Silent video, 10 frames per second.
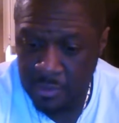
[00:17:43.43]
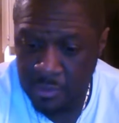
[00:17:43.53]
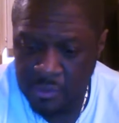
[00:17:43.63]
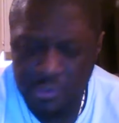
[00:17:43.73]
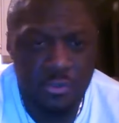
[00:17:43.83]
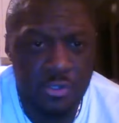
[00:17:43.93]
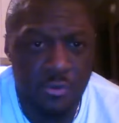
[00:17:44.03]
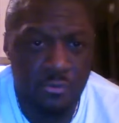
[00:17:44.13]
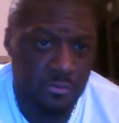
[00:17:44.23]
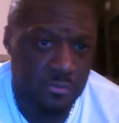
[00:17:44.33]
So
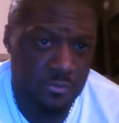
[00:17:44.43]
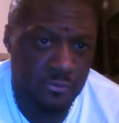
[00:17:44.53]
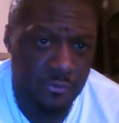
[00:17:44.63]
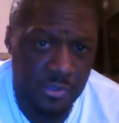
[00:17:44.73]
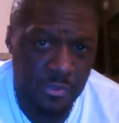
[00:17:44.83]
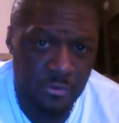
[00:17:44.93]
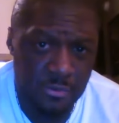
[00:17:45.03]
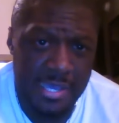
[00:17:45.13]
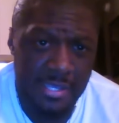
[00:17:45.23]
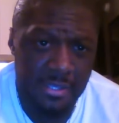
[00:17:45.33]
don't feel
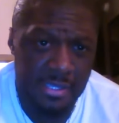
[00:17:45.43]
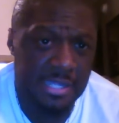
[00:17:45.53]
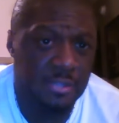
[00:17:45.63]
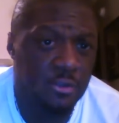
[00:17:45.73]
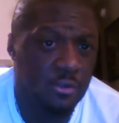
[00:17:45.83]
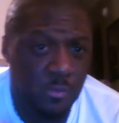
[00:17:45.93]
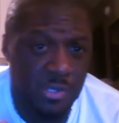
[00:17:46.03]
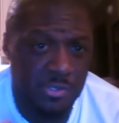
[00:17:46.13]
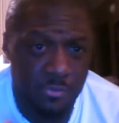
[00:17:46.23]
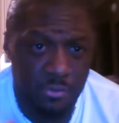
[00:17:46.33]
like, and I know he
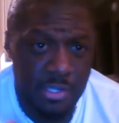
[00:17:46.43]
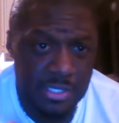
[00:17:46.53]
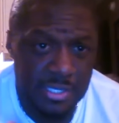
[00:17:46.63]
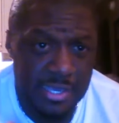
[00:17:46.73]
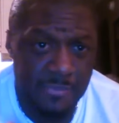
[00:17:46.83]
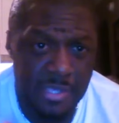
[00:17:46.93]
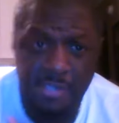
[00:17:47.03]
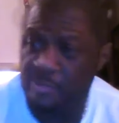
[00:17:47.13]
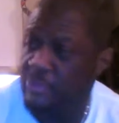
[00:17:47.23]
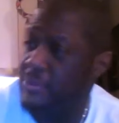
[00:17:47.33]
wasn't pointing it at me, he's
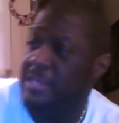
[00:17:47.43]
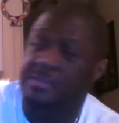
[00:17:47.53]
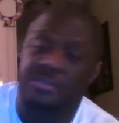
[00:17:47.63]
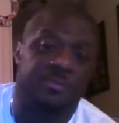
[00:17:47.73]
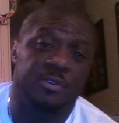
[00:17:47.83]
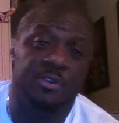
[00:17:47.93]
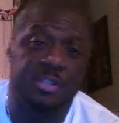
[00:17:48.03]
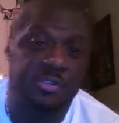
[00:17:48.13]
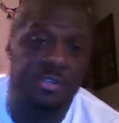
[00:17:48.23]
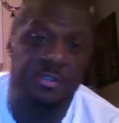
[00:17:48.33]
pointing at some girl he's
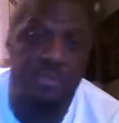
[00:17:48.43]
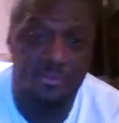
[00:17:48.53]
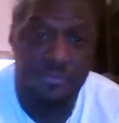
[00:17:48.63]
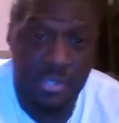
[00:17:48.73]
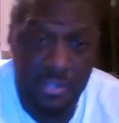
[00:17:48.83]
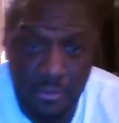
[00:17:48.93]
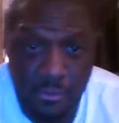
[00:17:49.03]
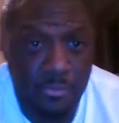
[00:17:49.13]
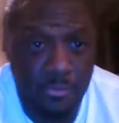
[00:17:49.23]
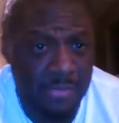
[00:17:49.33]
seen on a video who
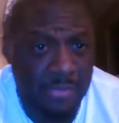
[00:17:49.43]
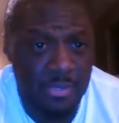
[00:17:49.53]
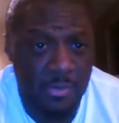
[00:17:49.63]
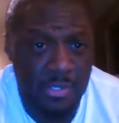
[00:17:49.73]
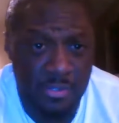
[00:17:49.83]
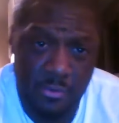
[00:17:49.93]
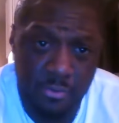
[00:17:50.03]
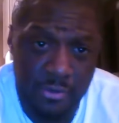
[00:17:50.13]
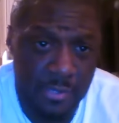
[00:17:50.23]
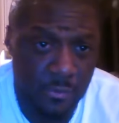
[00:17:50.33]
probably was a little
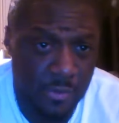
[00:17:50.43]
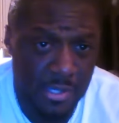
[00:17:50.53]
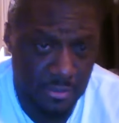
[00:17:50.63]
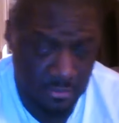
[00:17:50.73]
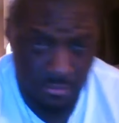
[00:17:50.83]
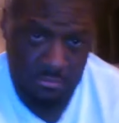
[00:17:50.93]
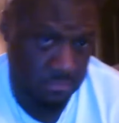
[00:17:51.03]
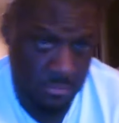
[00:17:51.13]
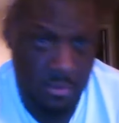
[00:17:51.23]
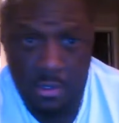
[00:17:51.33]
brainwashed,
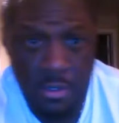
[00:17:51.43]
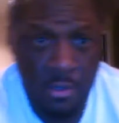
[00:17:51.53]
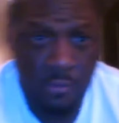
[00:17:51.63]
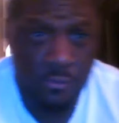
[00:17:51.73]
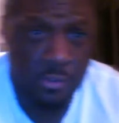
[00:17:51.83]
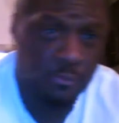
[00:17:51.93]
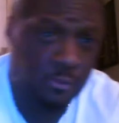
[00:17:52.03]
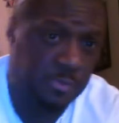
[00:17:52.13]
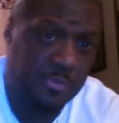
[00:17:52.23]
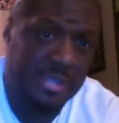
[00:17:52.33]

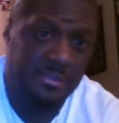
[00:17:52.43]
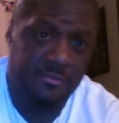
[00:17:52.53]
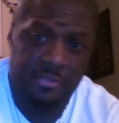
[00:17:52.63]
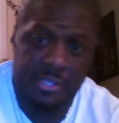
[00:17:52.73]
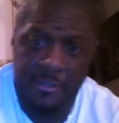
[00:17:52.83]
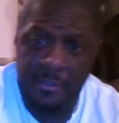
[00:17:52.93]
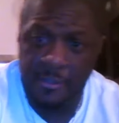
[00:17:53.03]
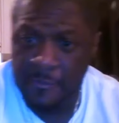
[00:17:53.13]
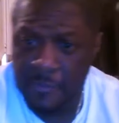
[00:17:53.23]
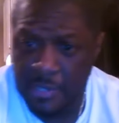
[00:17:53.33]
respectively.
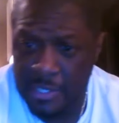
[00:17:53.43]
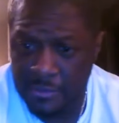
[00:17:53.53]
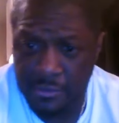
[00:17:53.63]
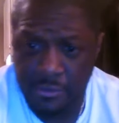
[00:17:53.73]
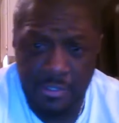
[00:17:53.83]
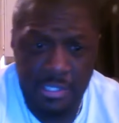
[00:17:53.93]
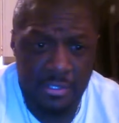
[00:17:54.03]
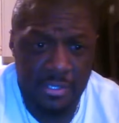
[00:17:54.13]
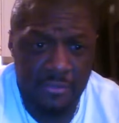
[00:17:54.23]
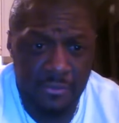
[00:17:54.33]
The little Ela
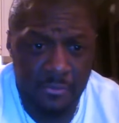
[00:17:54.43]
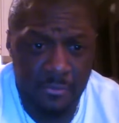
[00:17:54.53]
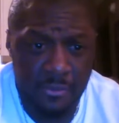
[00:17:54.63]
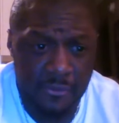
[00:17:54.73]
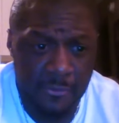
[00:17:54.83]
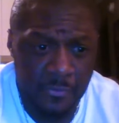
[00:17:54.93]
Ife brother.